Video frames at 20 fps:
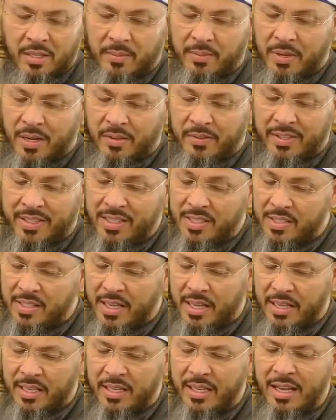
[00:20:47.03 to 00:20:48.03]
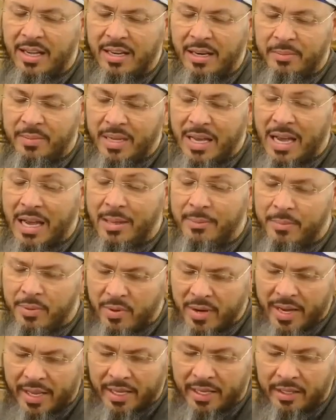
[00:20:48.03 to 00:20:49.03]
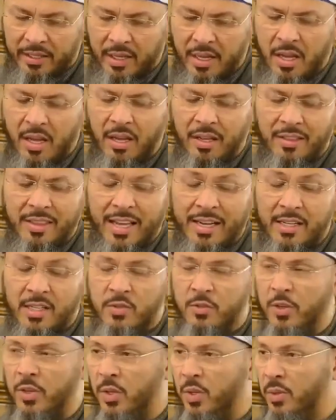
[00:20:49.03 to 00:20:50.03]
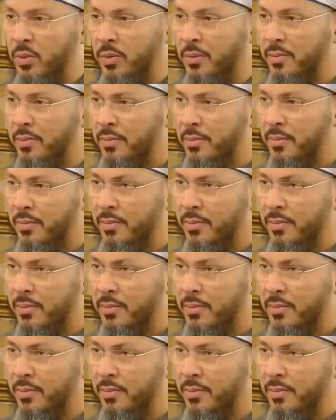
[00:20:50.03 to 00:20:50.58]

The prophet is saying, Ya Rabbi, I'm praying. That is for you.